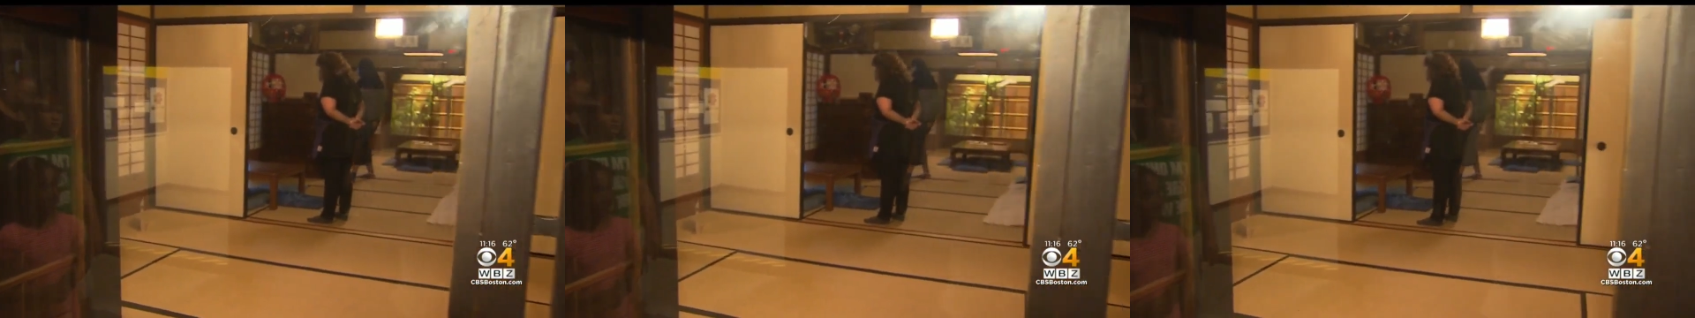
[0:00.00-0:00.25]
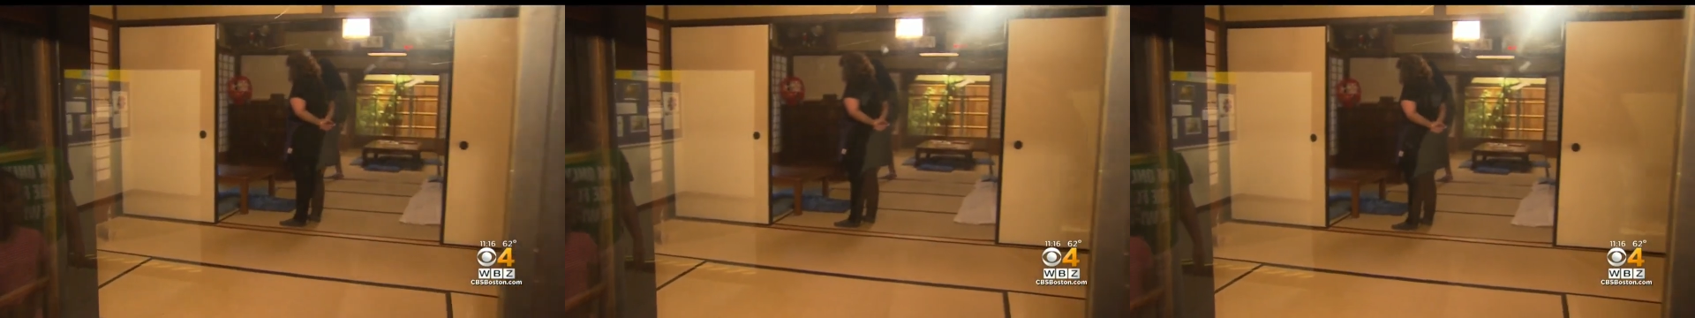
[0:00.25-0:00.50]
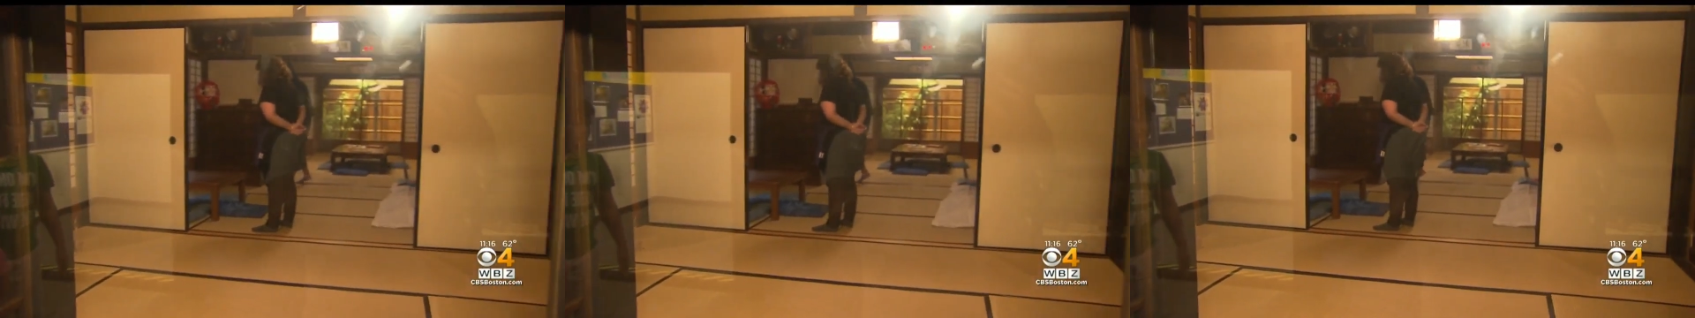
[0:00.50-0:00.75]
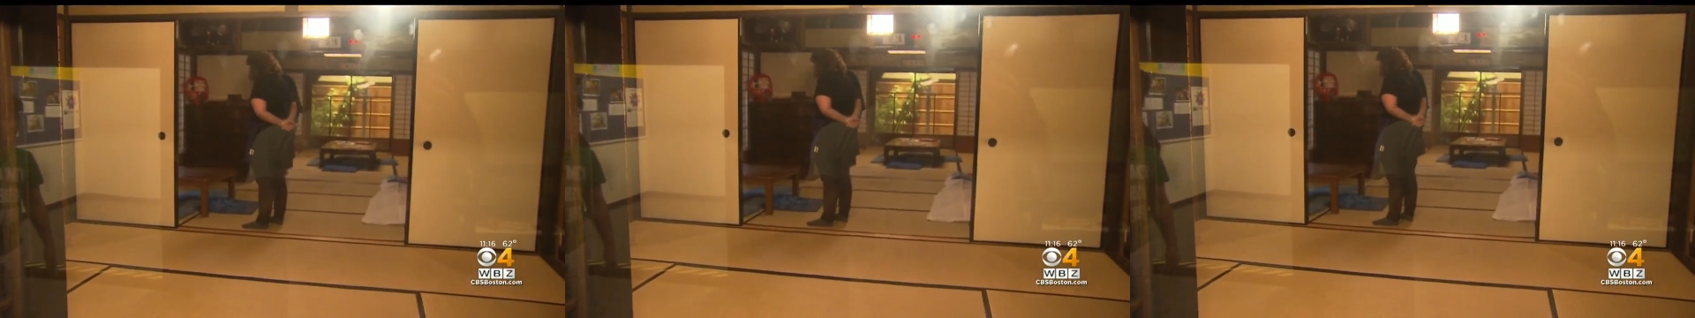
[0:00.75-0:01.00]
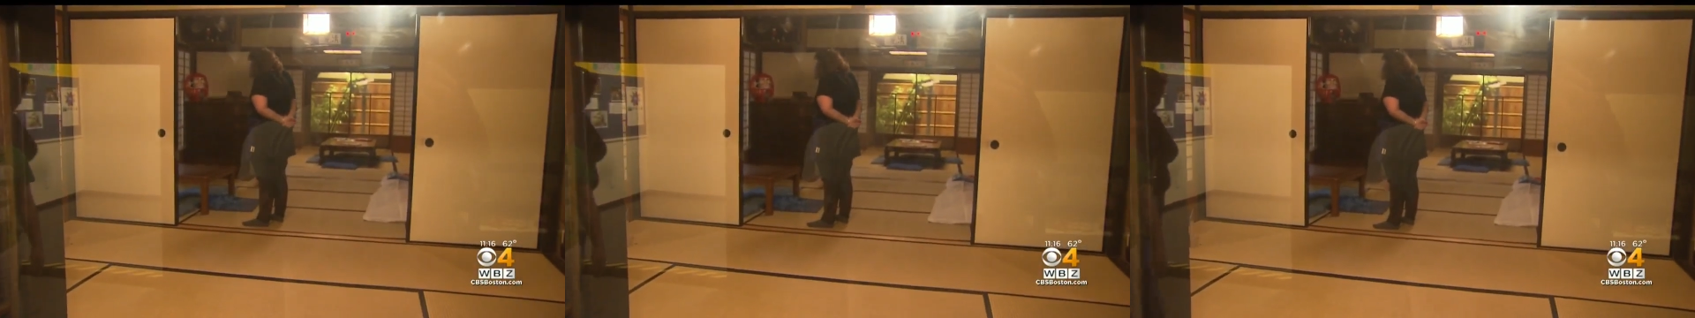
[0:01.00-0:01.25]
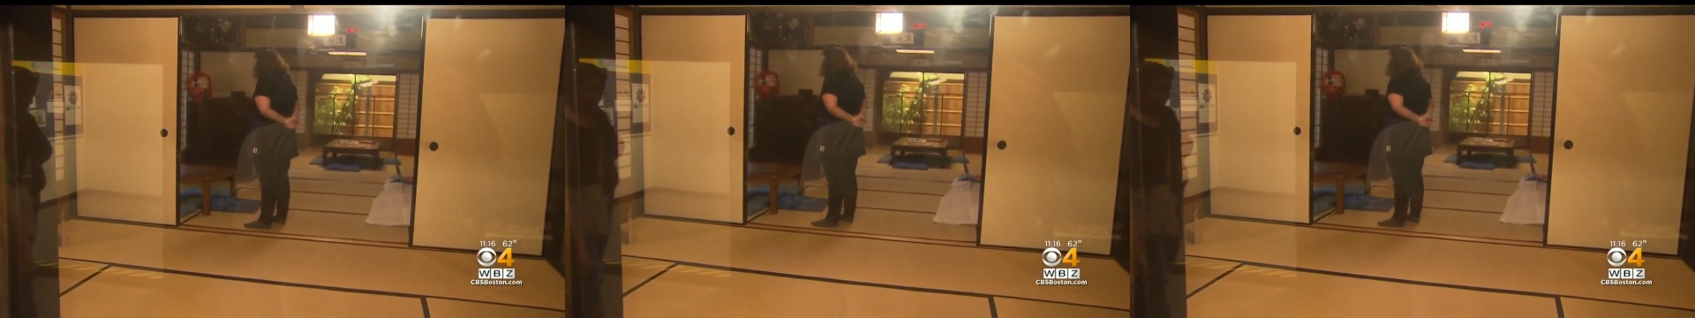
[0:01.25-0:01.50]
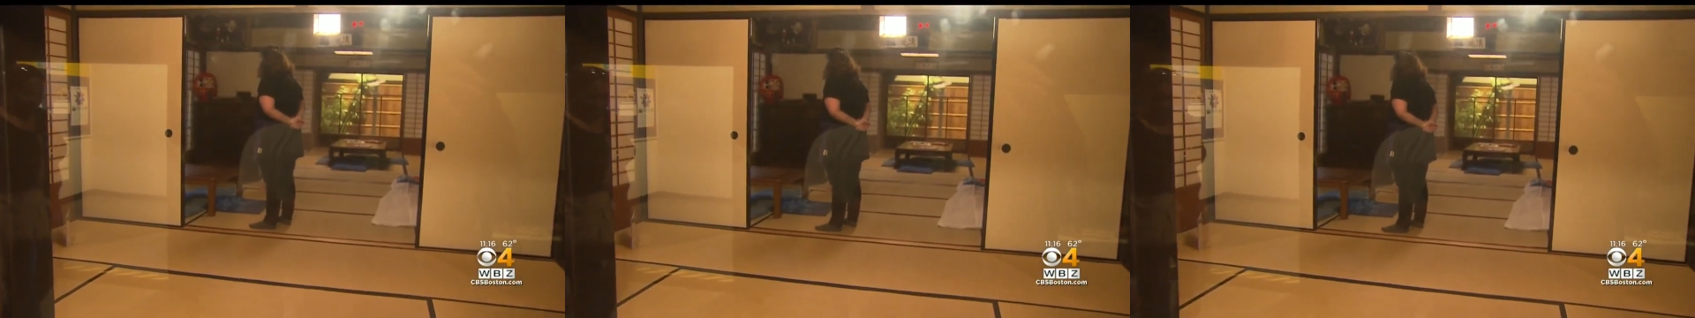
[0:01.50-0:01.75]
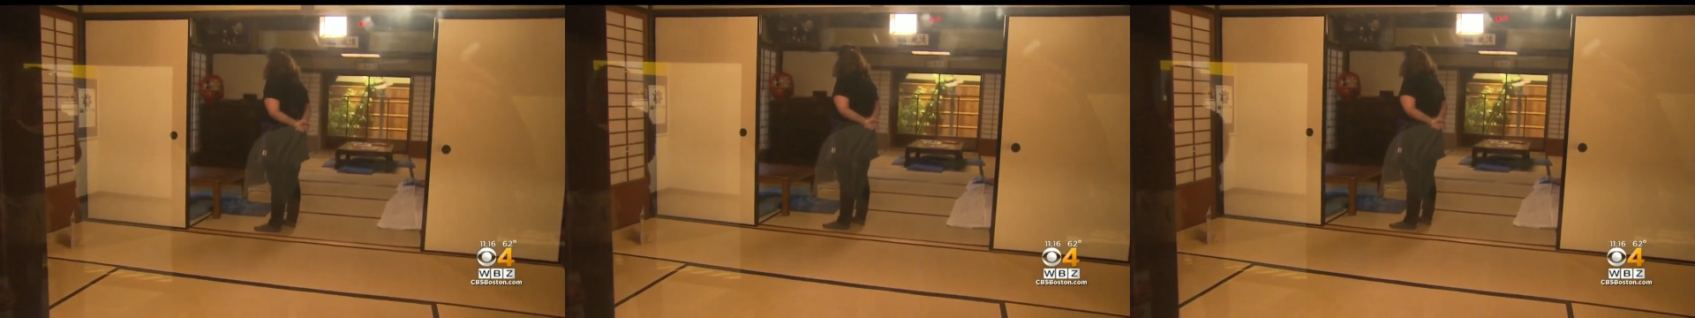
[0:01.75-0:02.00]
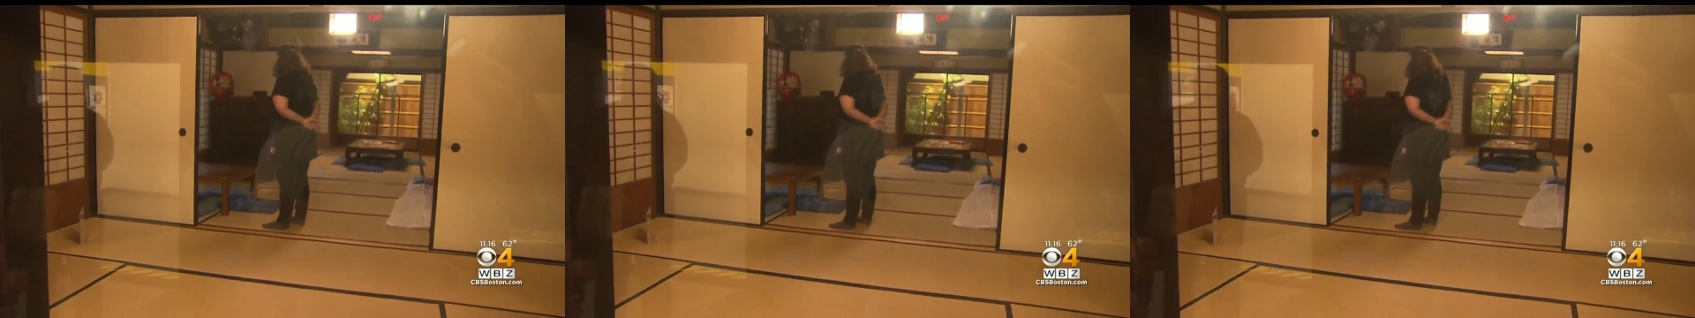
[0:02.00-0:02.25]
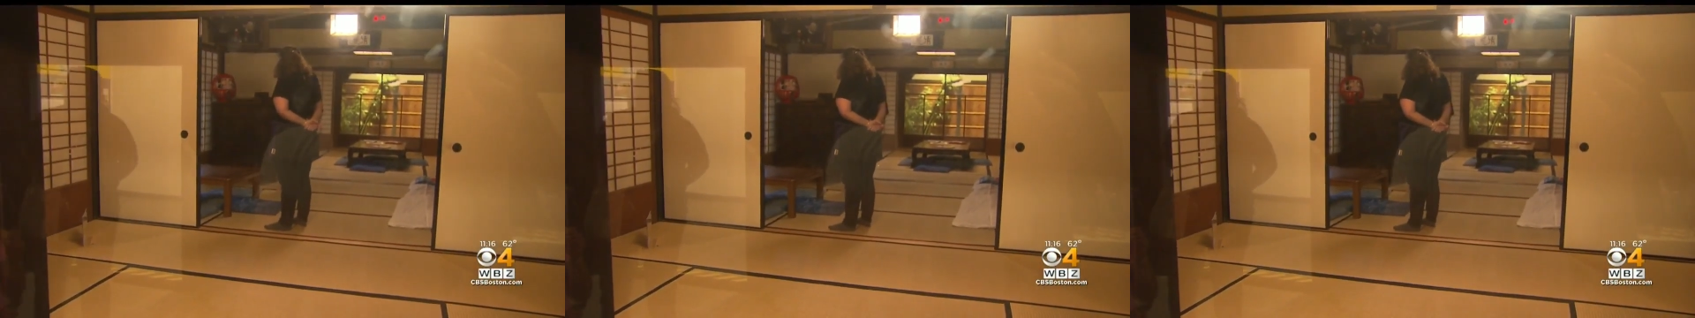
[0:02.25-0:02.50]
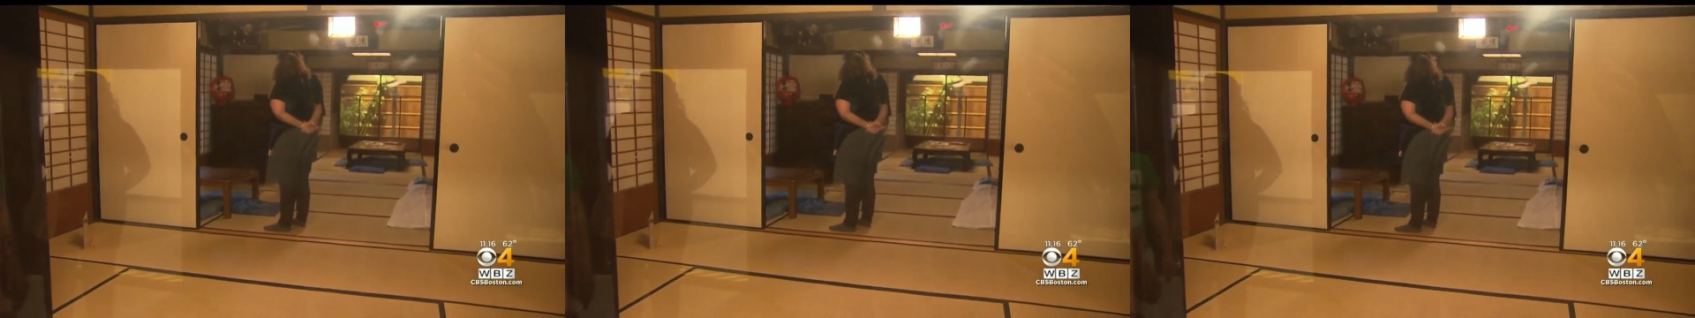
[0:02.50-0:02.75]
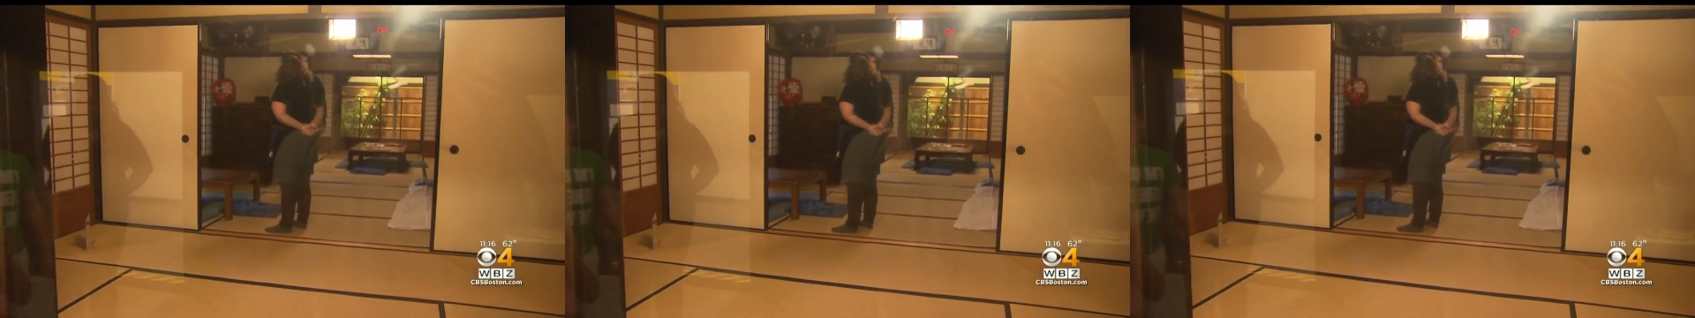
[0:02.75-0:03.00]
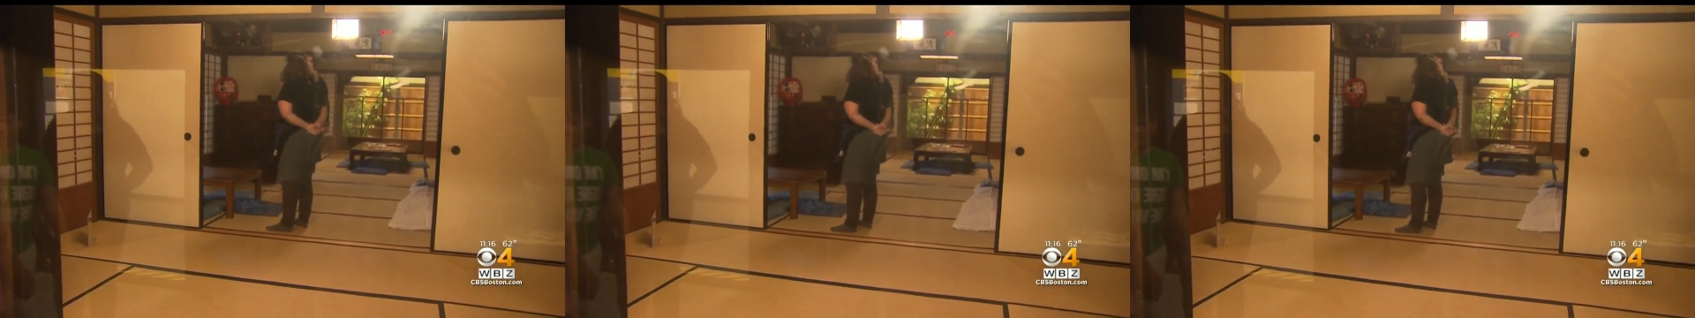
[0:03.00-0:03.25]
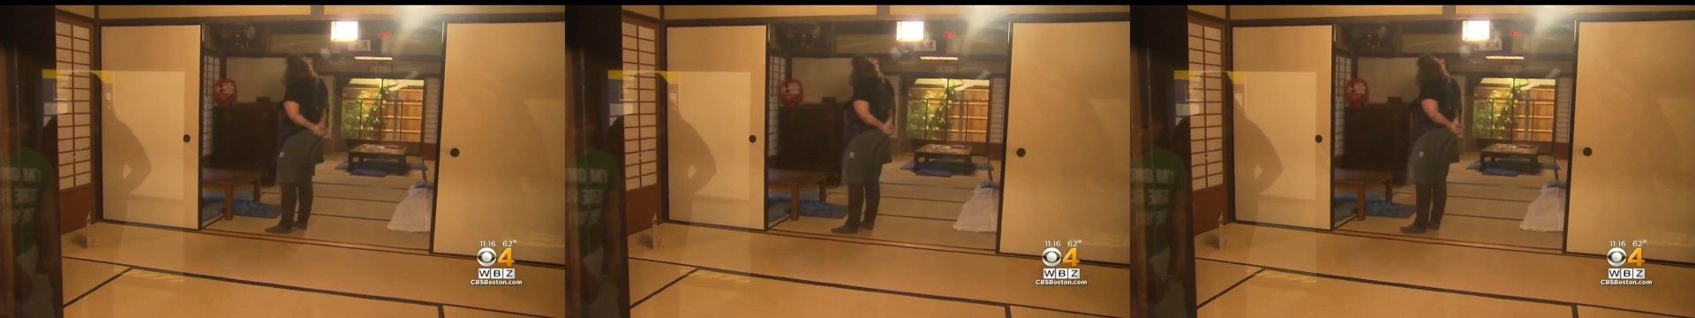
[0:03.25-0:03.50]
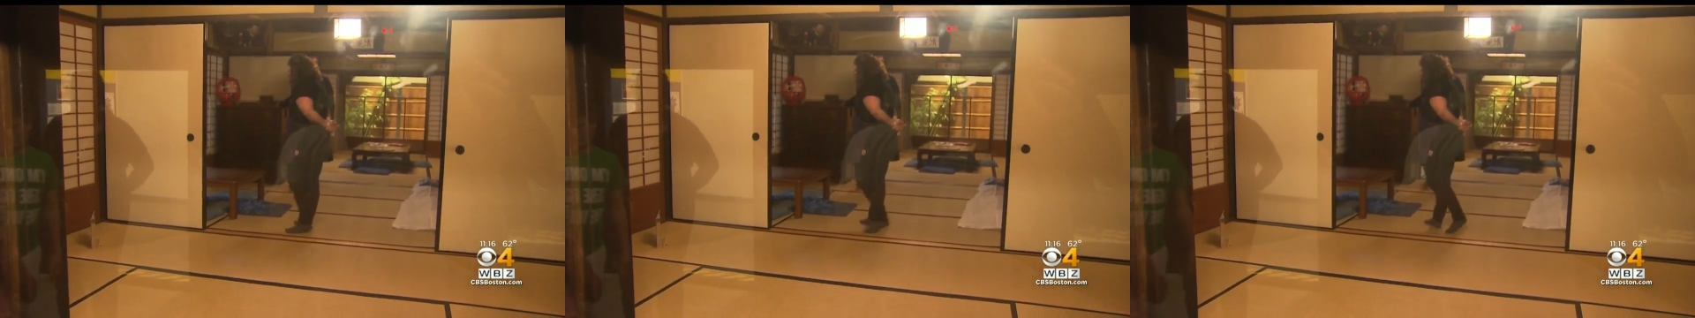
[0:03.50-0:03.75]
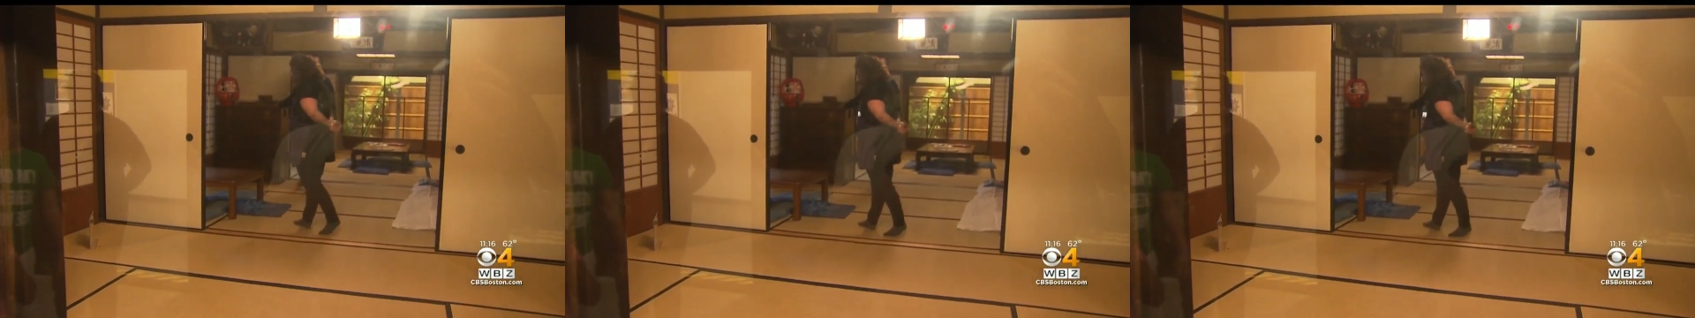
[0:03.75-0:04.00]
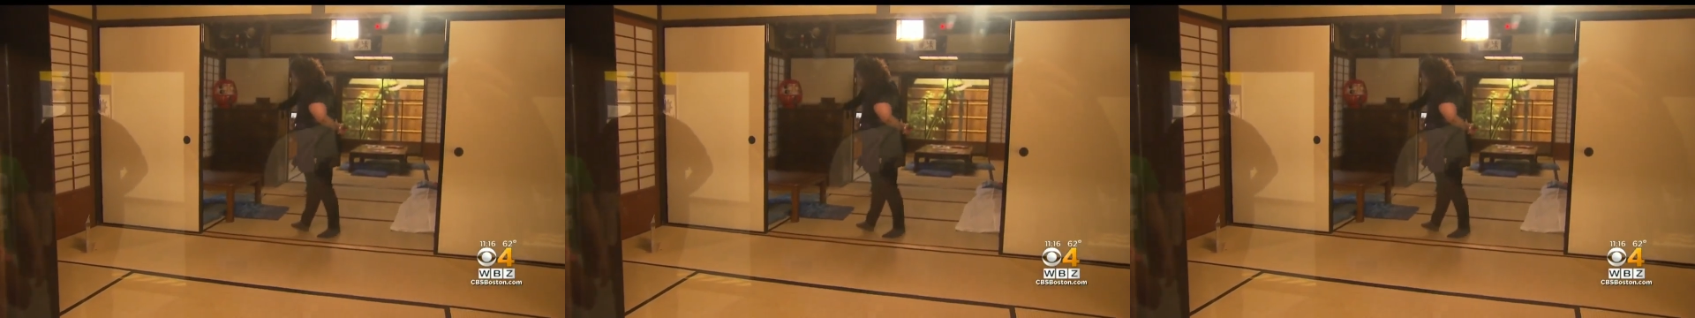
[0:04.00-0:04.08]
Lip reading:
Nobody's mouth can be seen.